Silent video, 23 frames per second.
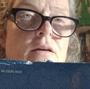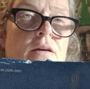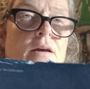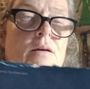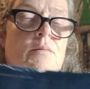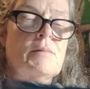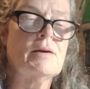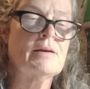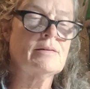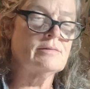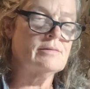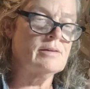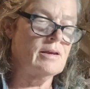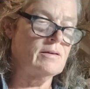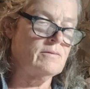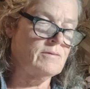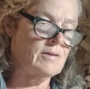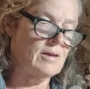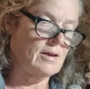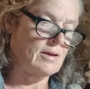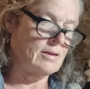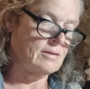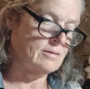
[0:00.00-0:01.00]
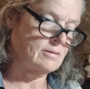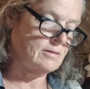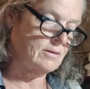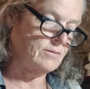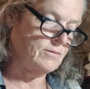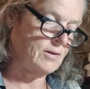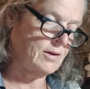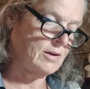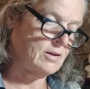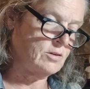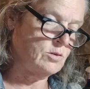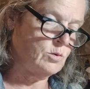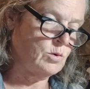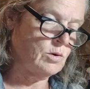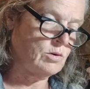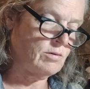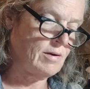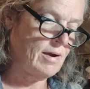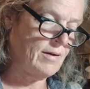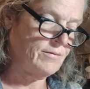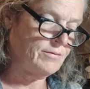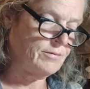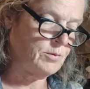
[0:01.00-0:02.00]
I might save that, see if I can do a
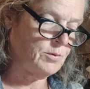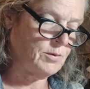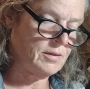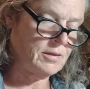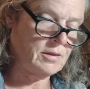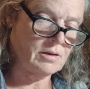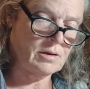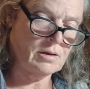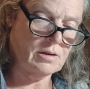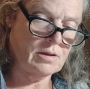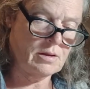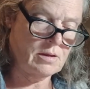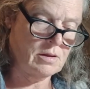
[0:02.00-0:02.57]
craft with it.